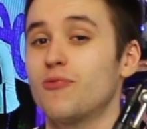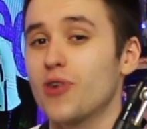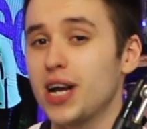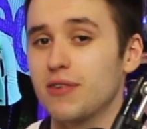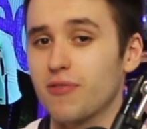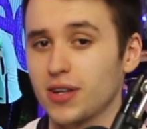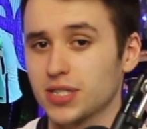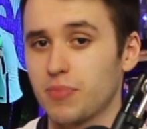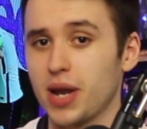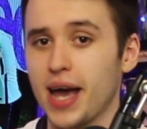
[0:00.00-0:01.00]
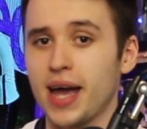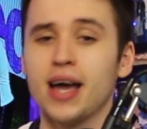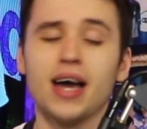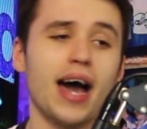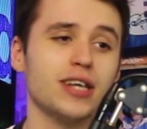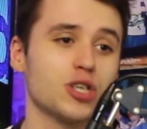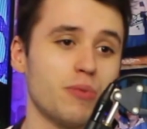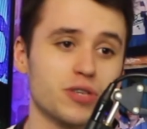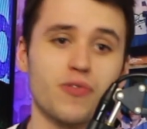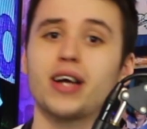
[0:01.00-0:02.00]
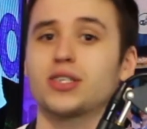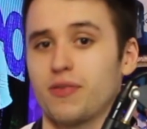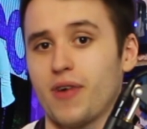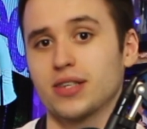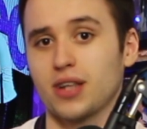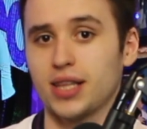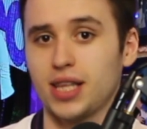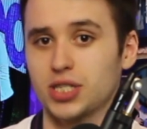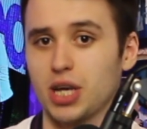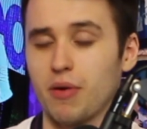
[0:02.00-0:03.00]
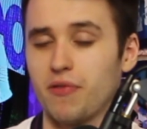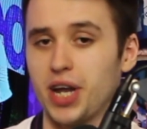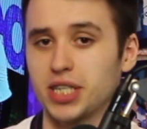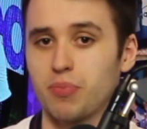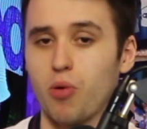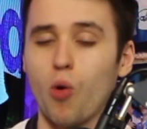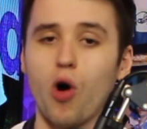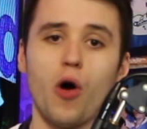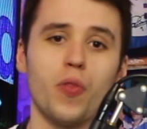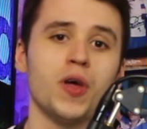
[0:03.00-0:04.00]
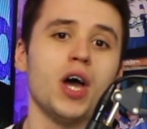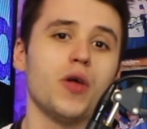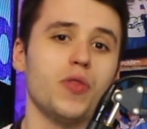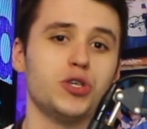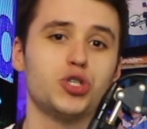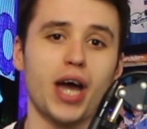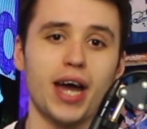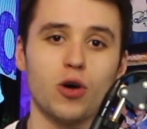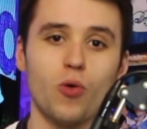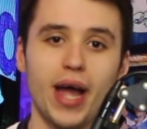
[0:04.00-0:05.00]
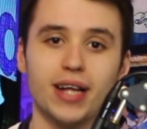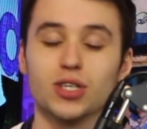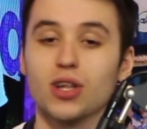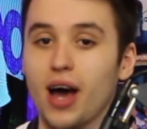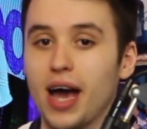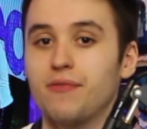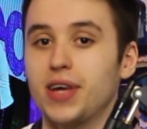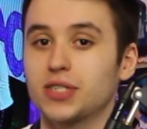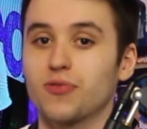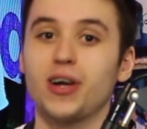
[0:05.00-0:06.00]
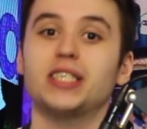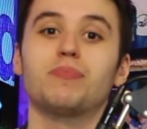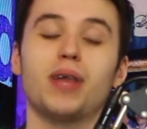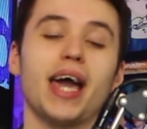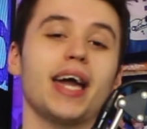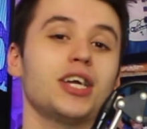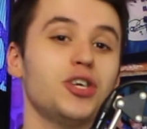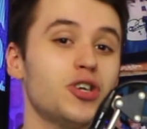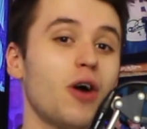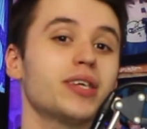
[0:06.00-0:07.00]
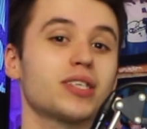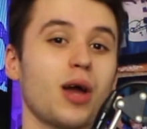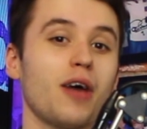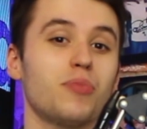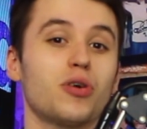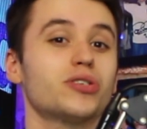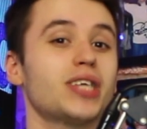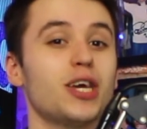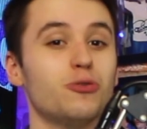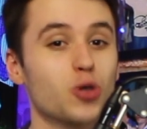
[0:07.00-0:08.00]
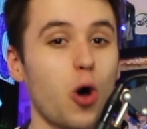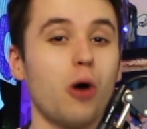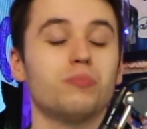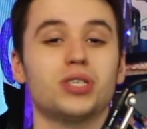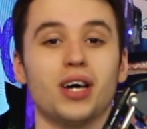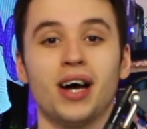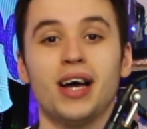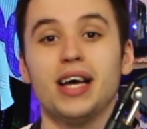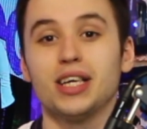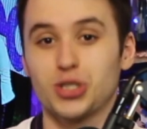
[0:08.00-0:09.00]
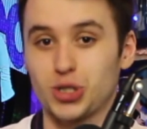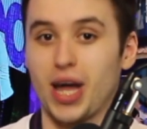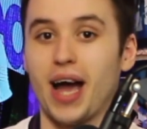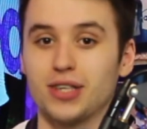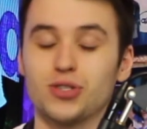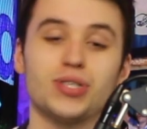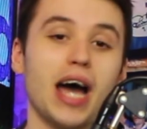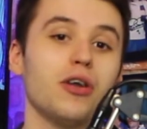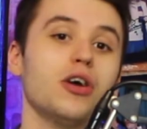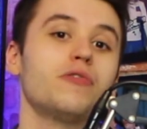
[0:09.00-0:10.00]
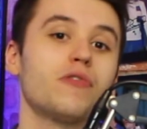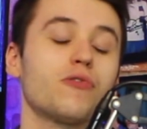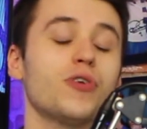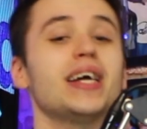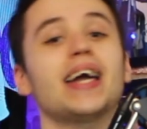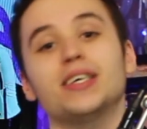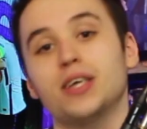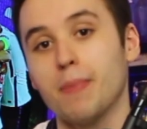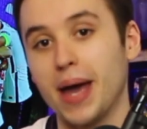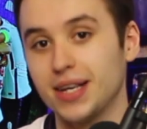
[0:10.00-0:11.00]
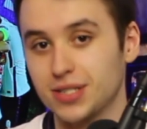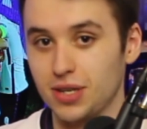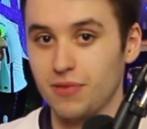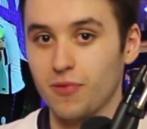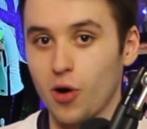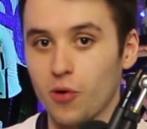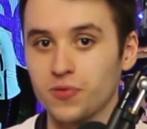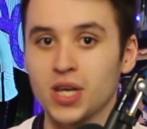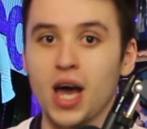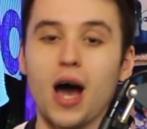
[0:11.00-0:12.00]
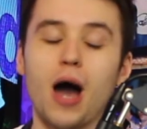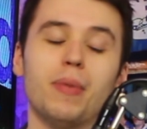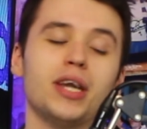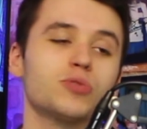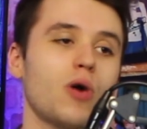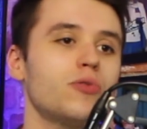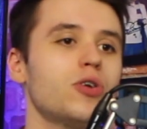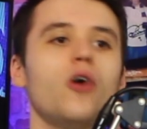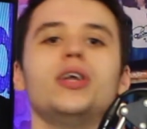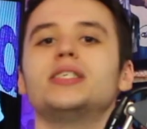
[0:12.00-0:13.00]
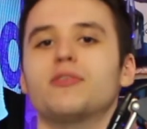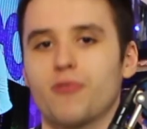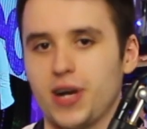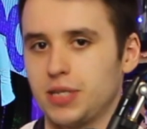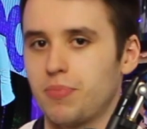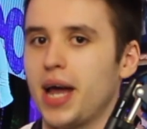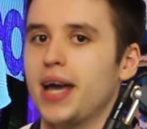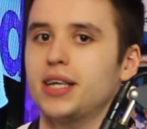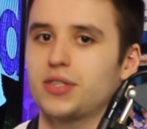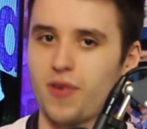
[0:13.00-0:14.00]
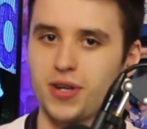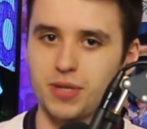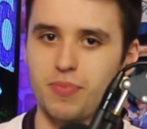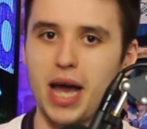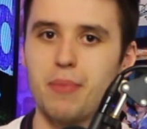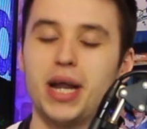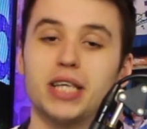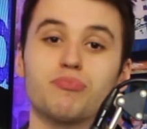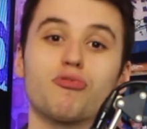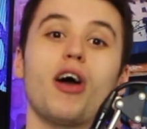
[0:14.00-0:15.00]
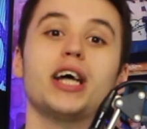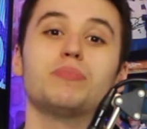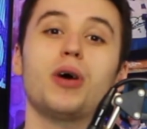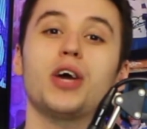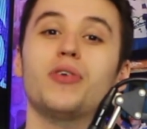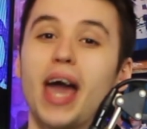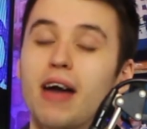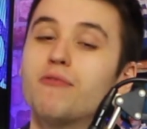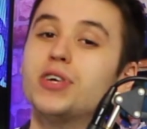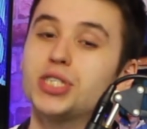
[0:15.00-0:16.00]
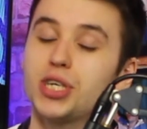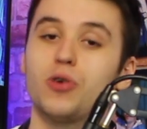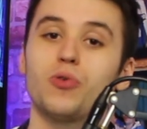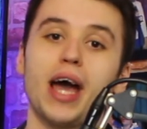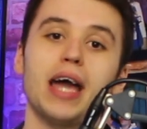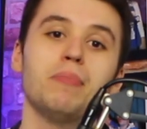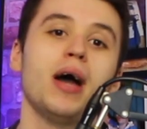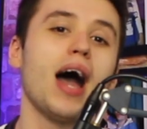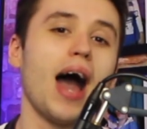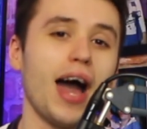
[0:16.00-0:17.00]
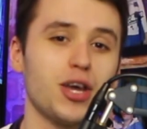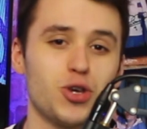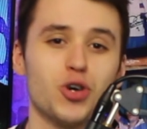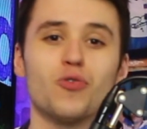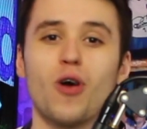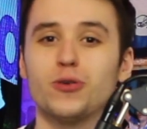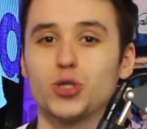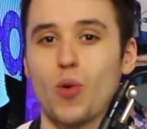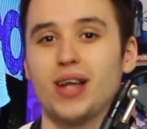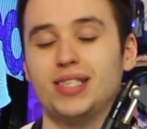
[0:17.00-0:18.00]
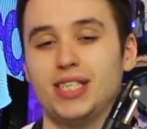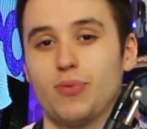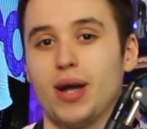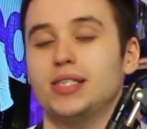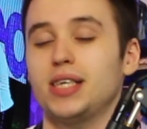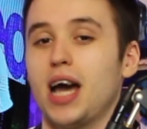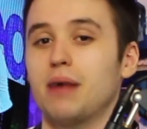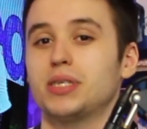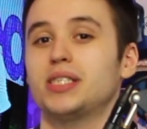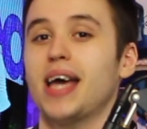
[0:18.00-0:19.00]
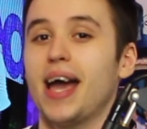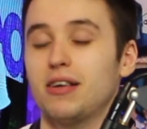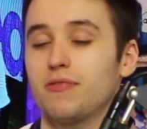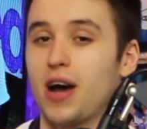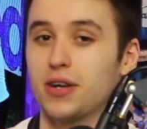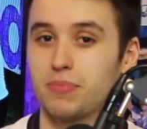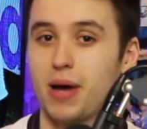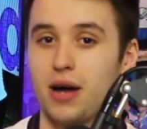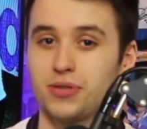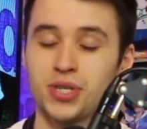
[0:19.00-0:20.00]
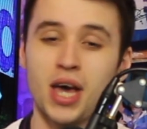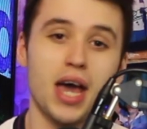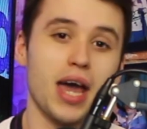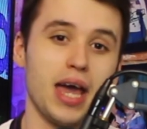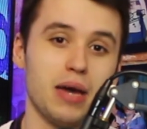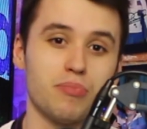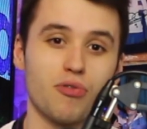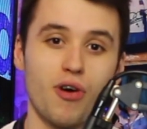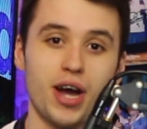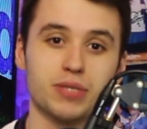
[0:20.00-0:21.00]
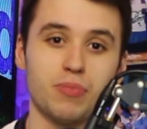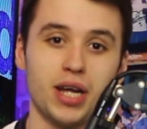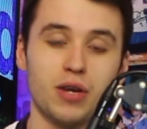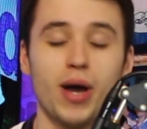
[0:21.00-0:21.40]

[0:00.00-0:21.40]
Really fun to play, and so much thanks to Fanslide this summer for their support on the channel. It's live, it's free to play, and you know it's live because they use Opta stats. So download for free, get your mates involved, and as well, not only is it free to play, it's fun to play, but there's prize money on every single game at Euro 2020, up to £10,000 in prize money.